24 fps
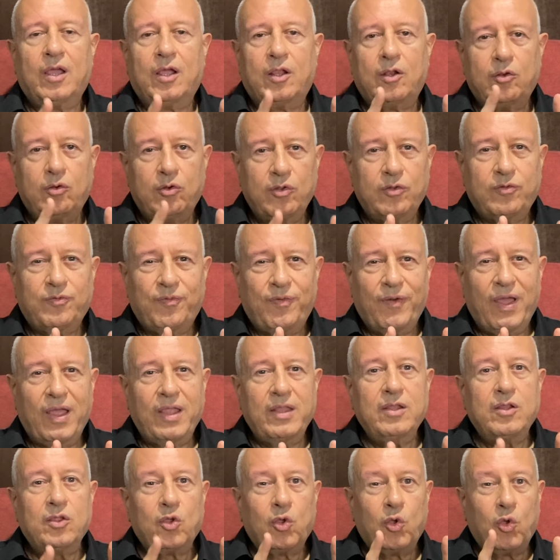Please watch
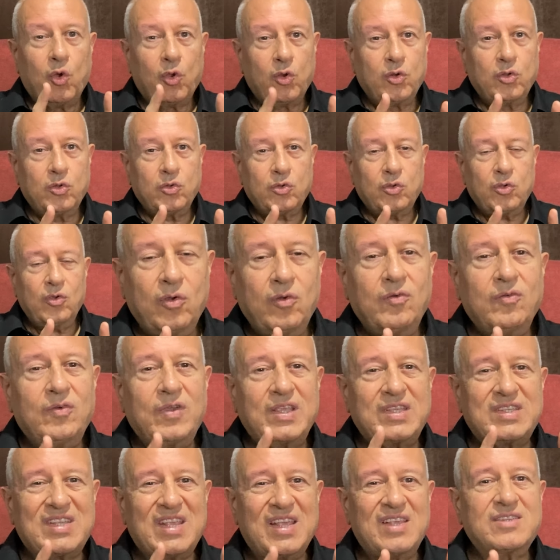this movie in a
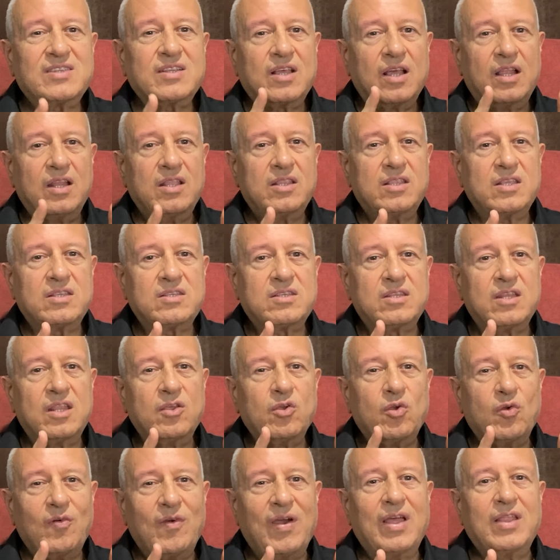theater where the image and
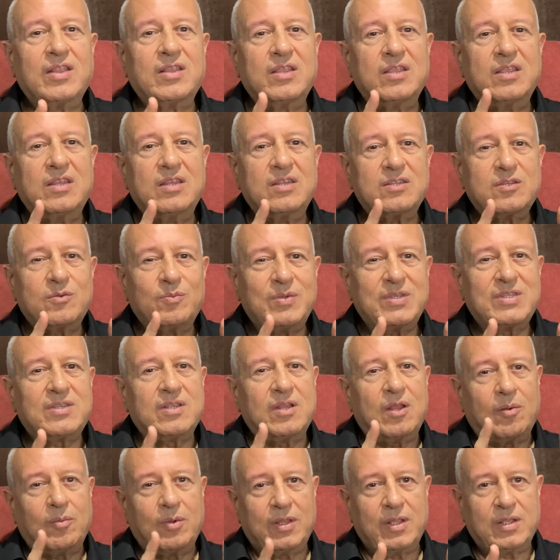sound quality
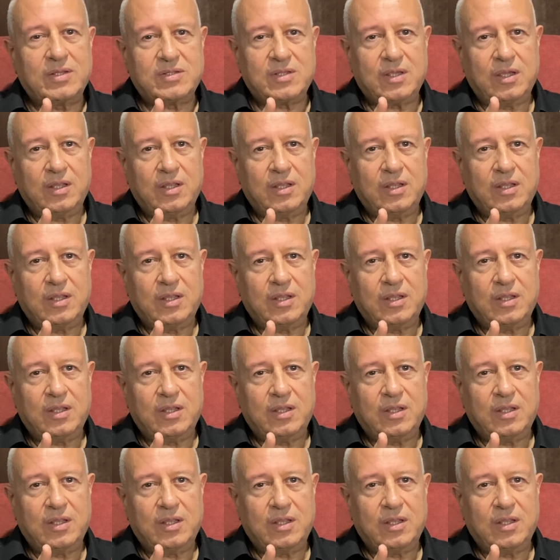system is good